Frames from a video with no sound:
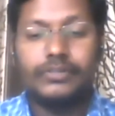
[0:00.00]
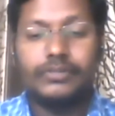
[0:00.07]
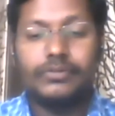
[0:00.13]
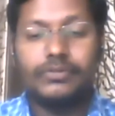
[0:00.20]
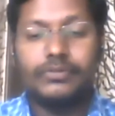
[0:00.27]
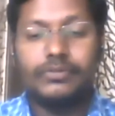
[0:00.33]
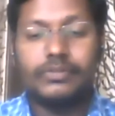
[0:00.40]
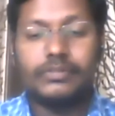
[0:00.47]
to
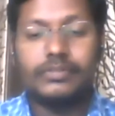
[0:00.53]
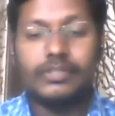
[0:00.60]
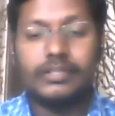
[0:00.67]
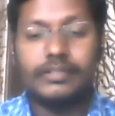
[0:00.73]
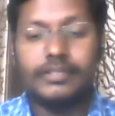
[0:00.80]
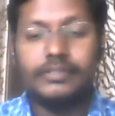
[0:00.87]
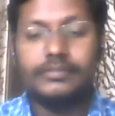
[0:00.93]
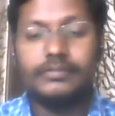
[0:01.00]
do
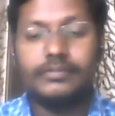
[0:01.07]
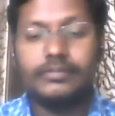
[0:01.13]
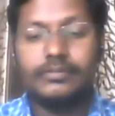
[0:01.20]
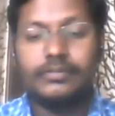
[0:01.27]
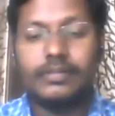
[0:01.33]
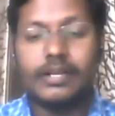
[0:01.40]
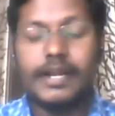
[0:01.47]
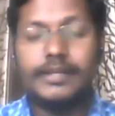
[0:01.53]
certain
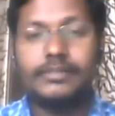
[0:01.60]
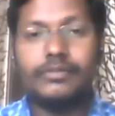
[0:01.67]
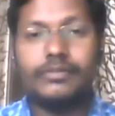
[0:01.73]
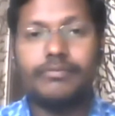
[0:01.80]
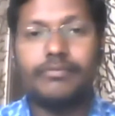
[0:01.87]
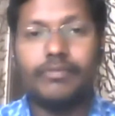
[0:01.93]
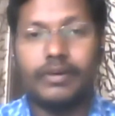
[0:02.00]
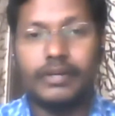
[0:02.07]
kinds
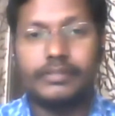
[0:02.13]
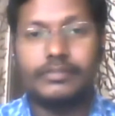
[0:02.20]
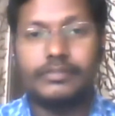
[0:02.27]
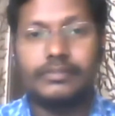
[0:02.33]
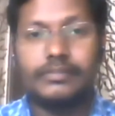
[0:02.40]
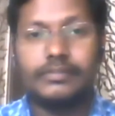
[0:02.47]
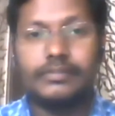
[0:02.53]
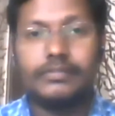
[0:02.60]
of
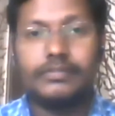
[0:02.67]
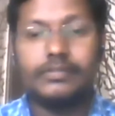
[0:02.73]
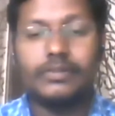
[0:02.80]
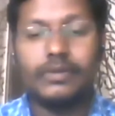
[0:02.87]
works.